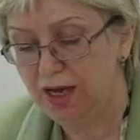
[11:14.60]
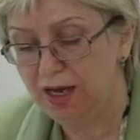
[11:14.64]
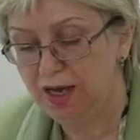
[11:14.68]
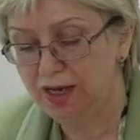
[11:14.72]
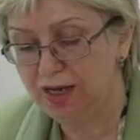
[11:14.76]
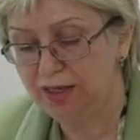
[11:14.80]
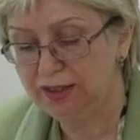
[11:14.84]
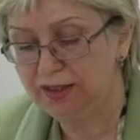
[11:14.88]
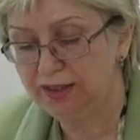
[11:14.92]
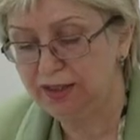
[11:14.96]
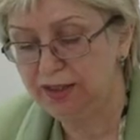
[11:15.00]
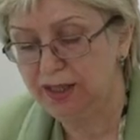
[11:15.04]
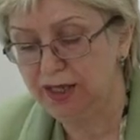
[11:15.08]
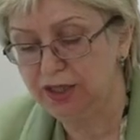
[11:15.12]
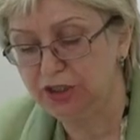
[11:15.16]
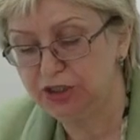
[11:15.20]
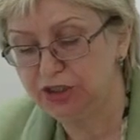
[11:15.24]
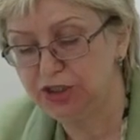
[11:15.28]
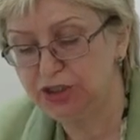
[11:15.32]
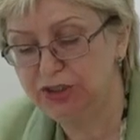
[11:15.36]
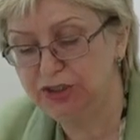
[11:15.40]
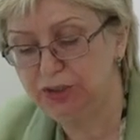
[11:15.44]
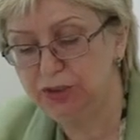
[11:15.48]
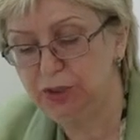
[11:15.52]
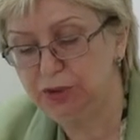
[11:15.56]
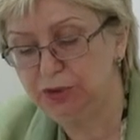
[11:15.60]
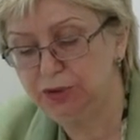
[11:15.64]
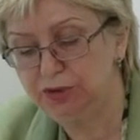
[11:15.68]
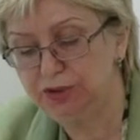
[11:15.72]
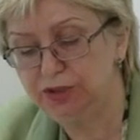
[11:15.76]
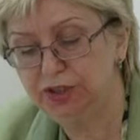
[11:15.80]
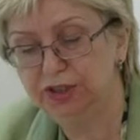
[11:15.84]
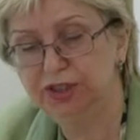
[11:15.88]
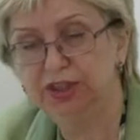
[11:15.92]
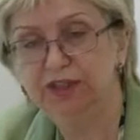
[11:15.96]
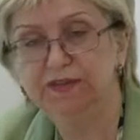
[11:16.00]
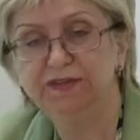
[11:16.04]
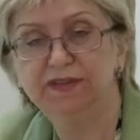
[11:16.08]
Nilakshi is going
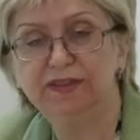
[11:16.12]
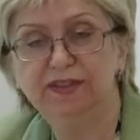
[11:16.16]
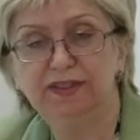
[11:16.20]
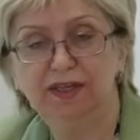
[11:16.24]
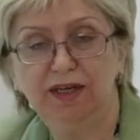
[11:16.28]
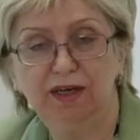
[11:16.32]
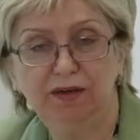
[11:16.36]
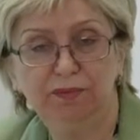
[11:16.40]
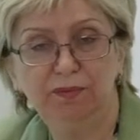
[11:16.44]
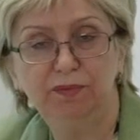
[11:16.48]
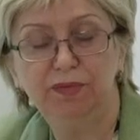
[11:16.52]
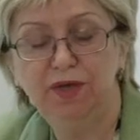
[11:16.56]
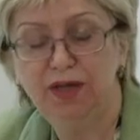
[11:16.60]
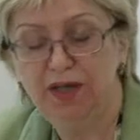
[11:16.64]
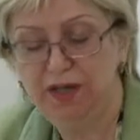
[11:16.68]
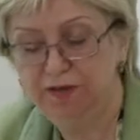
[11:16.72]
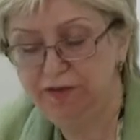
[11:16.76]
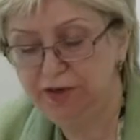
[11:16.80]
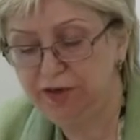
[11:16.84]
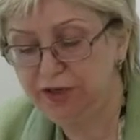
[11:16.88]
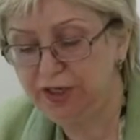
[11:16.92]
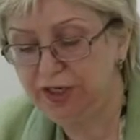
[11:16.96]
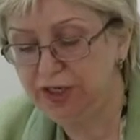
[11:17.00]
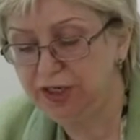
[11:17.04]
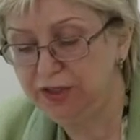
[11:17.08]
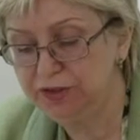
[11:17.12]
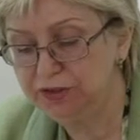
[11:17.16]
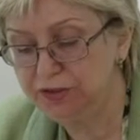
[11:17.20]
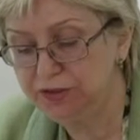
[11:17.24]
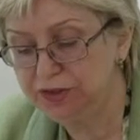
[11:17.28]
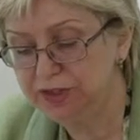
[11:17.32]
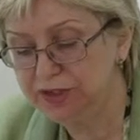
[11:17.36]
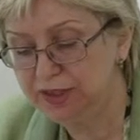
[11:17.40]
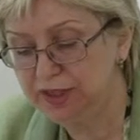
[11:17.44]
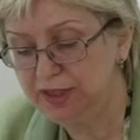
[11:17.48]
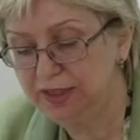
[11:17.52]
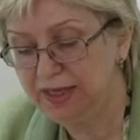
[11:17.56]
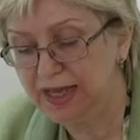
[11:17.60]
to give some very
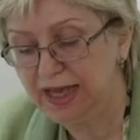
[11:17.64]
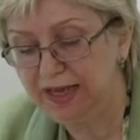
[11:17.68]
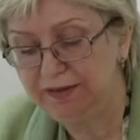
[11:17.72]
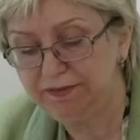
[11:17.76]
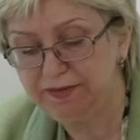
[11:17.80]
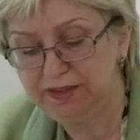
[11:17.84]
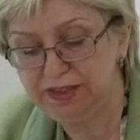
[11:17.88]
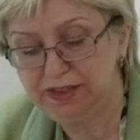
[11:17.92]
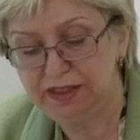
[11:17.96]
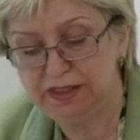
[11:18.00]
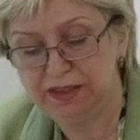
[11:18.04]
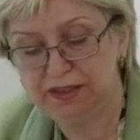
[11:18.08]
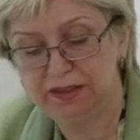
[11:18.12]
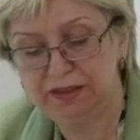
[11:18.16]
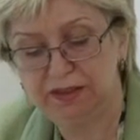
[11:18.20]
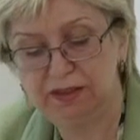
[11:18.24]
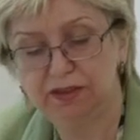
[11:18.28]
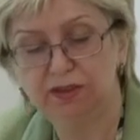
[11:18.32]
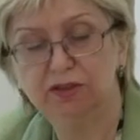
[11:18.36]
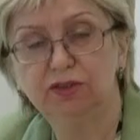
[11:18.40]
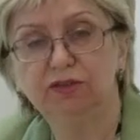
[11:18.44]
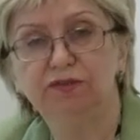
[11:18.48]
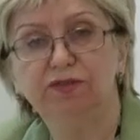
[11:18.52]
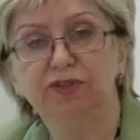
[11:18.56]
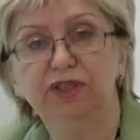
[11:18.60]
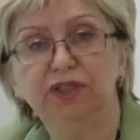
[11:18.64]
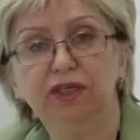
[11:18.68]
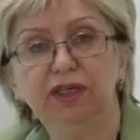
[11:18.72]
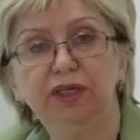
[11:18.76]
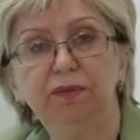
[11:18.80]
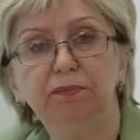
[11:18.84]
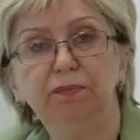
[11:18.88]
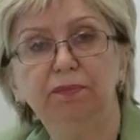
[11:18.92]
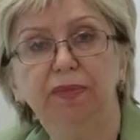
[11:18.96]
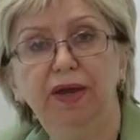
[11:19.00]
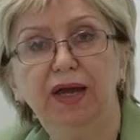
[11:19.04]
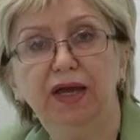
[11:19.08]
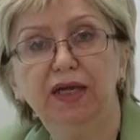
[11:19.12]
interesting evidences of the
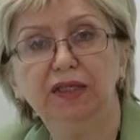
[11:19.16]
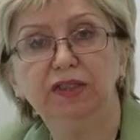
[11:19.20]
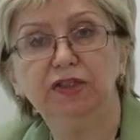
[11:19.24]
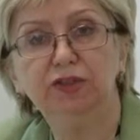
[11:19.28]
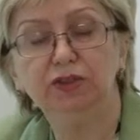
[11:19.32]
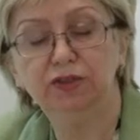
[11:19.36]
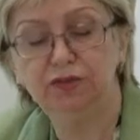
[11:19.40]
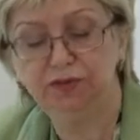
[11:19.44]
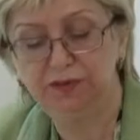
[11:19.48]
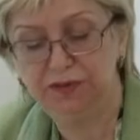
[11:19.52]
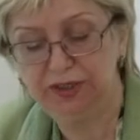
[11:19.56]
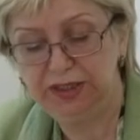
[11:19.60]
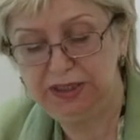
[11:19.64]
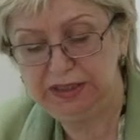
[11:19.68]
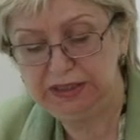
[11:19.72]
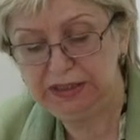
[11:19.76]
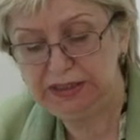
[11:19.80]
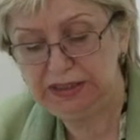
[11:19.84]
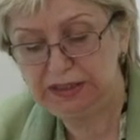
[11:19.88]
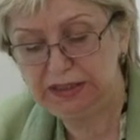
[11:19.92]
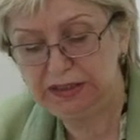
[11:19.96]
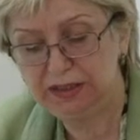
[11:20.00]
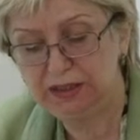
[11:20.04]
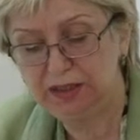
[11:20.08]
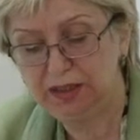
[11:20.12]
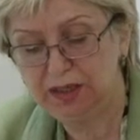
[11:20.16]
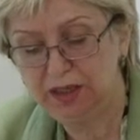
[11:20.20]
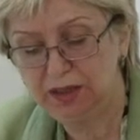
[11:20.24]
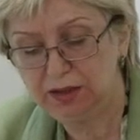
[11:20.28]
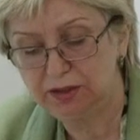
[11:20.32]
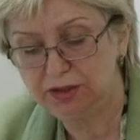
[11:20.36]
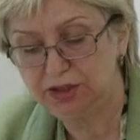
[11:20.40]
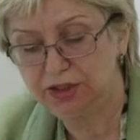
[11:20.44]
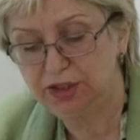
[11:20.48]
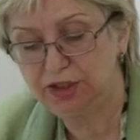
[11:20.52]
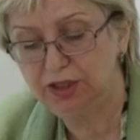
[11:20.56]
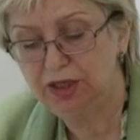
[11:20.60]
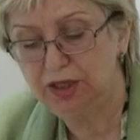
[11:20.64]
impact of Indian
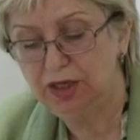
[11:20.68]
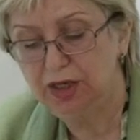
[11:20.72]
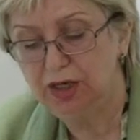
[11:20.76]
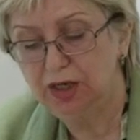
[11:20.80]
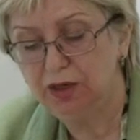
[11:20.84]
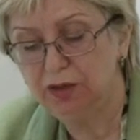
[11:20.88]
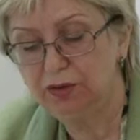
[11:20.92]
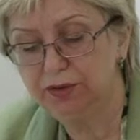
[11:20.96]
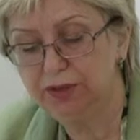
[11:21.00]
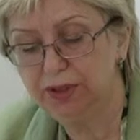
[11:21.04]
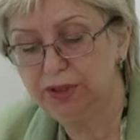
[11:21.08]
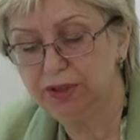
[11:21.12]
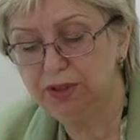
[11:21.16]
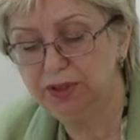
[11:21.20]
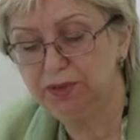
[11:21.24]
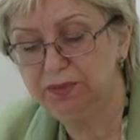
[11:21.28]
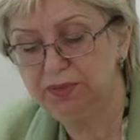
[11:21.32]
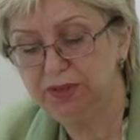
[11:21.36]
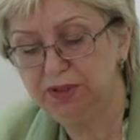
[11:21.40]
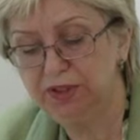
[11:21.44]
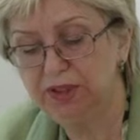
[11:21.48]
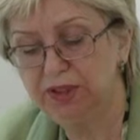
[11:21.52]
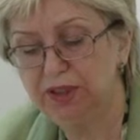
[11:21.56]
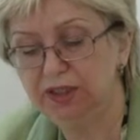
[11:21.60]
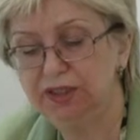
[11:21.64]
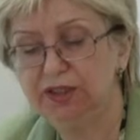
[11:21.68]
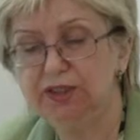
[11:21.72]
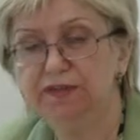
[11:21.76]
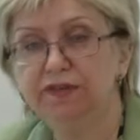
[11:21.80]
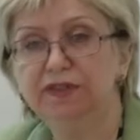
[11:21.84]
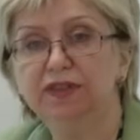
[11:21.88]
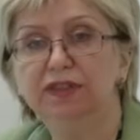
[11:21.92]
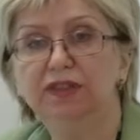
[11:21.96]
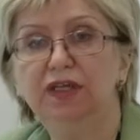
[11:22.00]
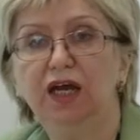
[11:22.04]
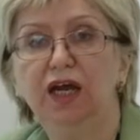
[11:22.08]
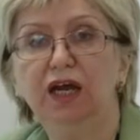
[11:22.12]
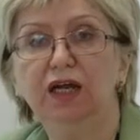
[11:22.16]
culture on the communicative
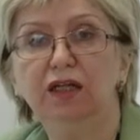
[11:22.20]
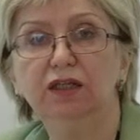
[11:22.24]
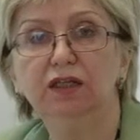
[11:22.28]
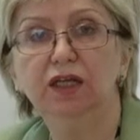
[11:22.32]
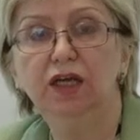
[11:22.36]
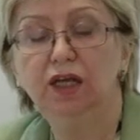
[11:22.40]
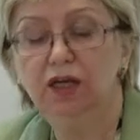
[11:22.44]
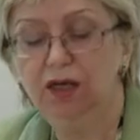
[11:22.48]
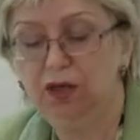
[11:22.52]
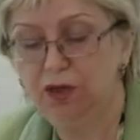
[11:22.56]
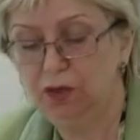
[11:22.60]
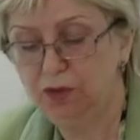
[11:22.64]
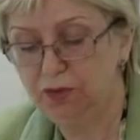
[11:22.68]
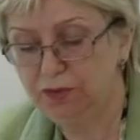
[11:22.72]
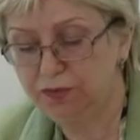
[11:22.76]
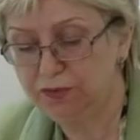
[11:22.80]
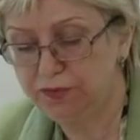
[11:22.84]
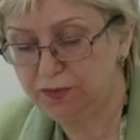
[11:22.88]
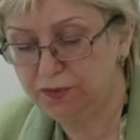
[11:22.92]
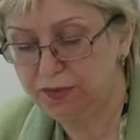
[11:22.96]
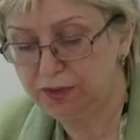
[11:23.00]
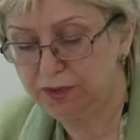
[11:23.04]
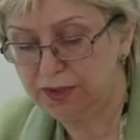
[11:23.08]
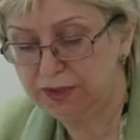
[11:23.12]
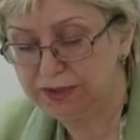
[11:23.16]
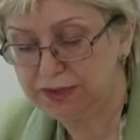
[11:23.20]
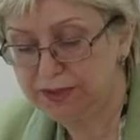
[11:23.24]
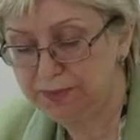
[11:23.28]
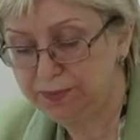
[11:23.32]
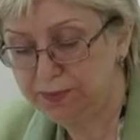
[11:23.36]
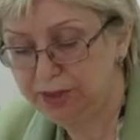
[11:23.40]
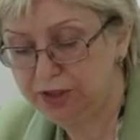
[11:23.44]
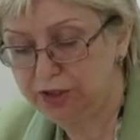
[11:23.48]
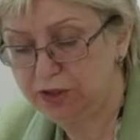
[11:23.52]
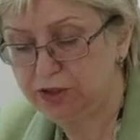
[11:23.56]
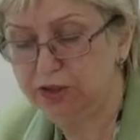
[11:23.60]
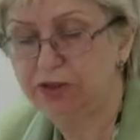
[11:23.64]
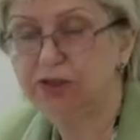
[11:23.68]
style of
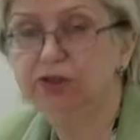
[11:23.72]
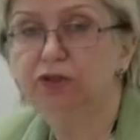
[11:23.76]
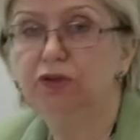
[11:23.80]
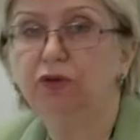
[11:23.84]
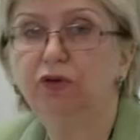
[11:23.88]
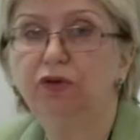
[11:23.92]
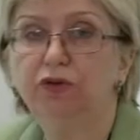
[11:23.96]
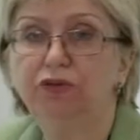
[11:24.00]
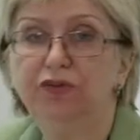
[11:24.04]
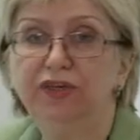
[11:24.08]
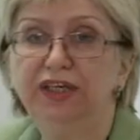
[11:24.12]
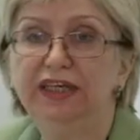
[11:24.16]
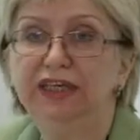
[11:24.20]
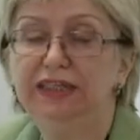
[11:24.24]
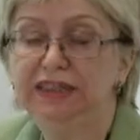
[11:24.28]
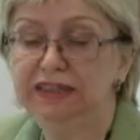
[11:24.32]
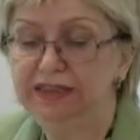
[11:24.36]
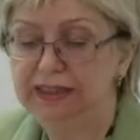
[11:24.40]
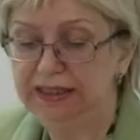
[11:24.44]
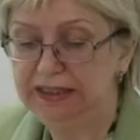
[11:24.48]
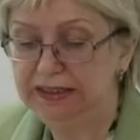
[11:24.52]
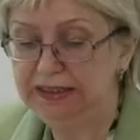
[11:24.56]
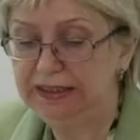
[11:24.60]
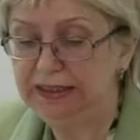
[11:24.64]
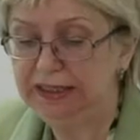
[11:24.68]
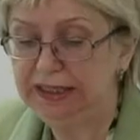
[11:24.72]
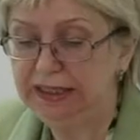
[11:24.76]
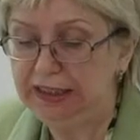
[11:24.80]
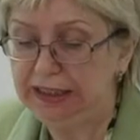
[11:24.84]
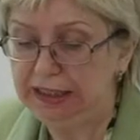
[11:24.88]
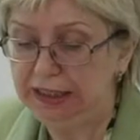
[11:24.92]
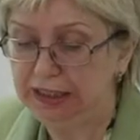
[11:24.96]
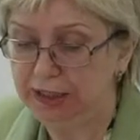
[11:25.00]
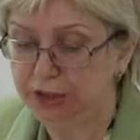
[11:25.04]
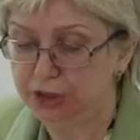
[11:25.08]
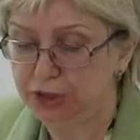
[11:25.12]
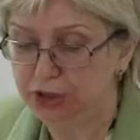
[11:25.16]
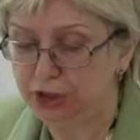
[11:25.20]
speakers of Indian
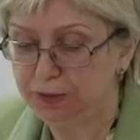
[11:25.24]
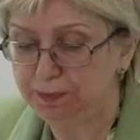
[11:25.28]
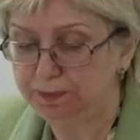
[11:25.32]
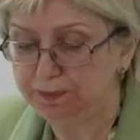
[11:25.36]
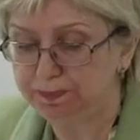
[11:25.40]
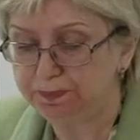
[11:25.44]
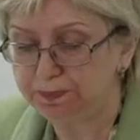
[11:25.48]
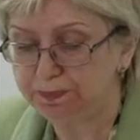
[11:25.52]
English.